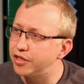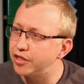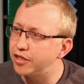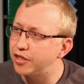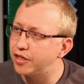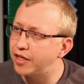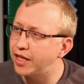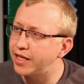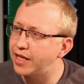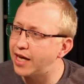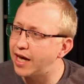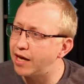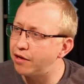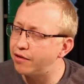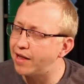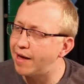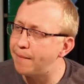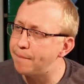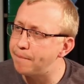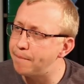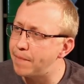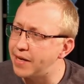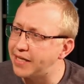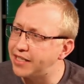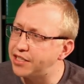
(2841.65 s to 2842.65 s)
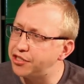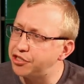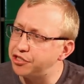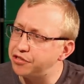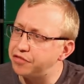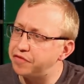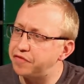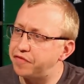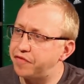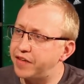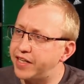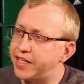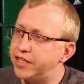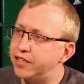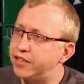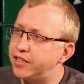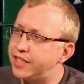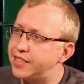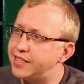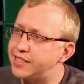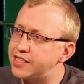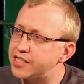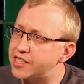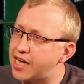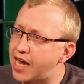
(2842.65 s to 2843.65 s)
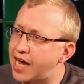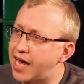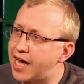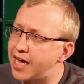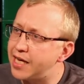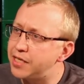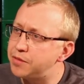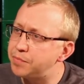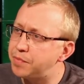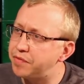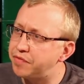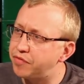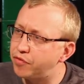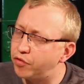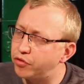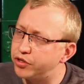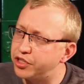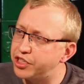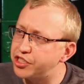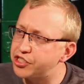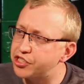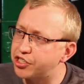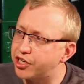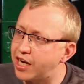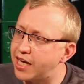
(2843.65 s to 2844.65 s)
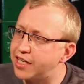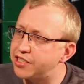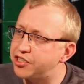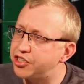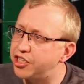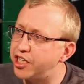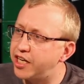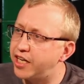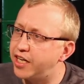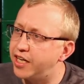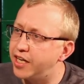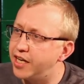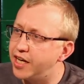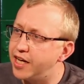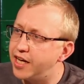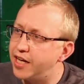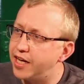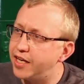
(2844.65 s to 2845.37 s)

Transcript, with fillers: Yeah. Like how that makes you feel inside before you scratch it